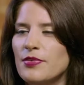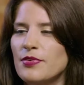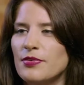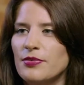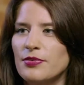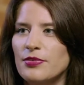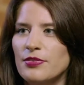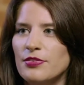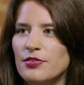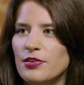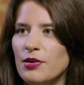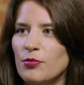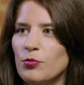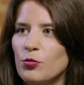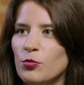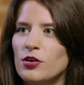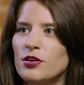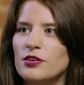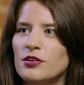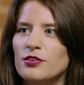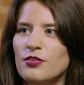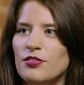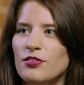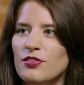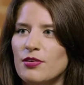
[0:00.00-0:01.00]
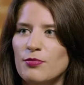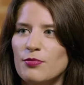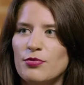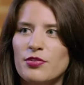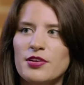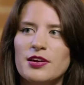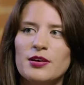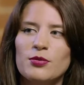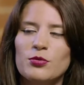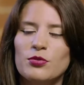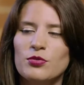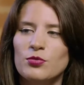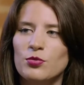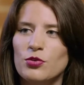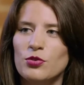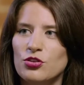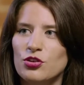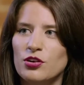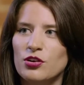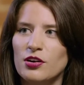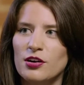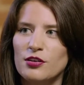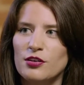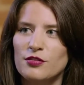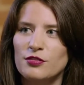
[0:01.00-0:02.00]
someone or something was
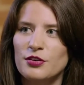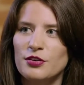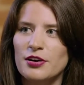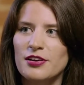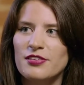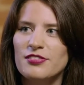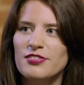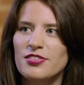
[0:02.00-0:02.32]
watching over us